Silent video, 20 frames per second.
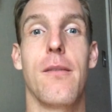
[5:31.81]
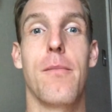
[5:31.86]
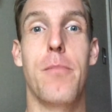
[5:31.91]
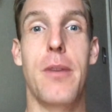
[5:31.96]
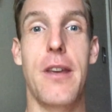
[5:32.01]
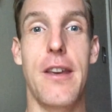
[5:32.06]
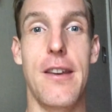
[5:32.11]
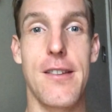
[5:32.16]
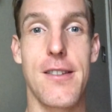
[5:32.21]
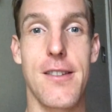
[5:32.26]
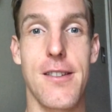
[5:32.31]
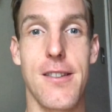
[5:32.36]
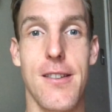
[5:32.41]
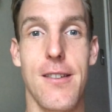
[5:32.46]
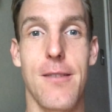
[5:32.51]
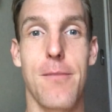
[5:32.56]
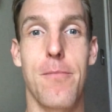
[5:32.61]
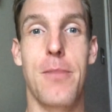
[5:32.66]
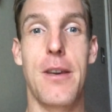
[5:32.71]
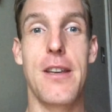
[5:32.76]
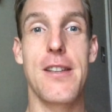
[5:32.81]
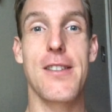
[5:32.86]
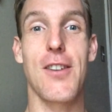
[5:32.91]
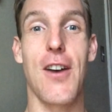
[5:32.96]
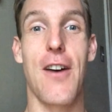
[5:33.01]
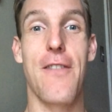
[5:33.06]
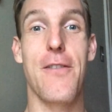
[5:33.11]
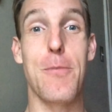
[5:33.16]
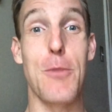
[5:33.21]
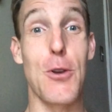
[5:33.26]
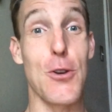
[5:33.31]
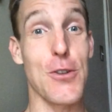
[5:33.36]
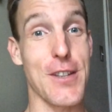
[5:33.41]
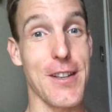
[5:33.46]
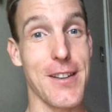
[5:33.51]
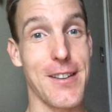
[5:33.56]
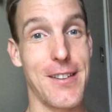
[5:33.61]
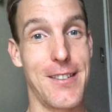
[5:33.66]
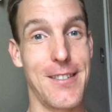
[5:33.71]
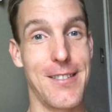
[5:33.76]
peace, love, and
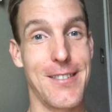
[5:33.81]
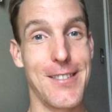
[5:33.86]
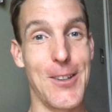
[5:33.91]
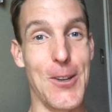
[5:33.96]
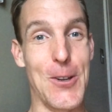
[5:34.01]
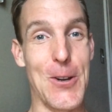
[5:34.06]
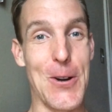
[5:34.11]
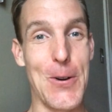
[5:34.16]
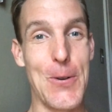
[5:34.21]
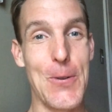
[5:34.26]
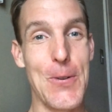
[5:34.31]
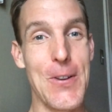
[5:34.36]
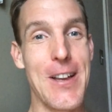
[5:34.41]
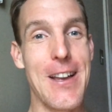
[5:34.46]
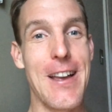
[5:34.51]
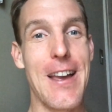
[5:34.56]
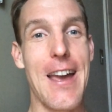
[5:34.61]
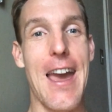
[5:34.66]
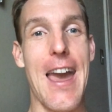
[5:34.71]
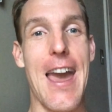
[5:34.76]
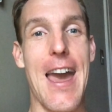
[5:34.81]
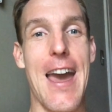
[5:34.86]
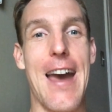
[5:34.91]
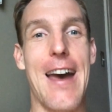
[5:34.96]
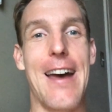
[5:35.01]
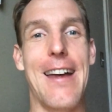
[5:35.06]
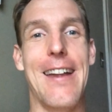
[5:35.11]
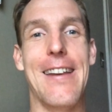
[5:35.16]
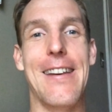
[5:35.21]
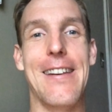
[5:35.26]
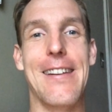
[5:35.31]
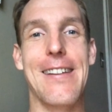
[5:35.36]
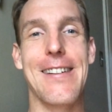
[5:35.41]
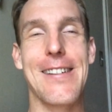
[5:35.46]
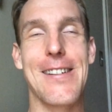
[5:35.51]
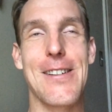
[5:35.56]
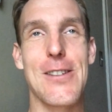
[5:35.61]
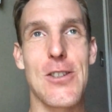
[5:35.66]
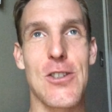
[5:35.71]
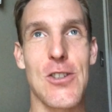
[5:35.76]
music, you know? And
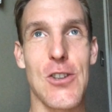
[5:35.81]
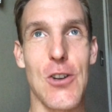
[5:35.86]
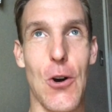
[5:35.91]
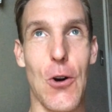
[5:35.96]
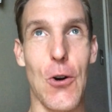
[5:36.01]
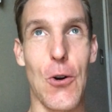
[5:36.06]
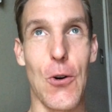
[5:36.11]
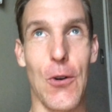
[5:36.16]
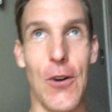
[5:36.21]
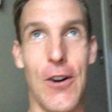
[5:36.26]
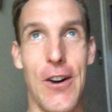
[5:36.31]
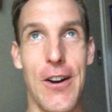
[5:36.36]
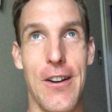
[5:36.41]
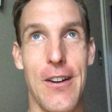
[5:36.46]
so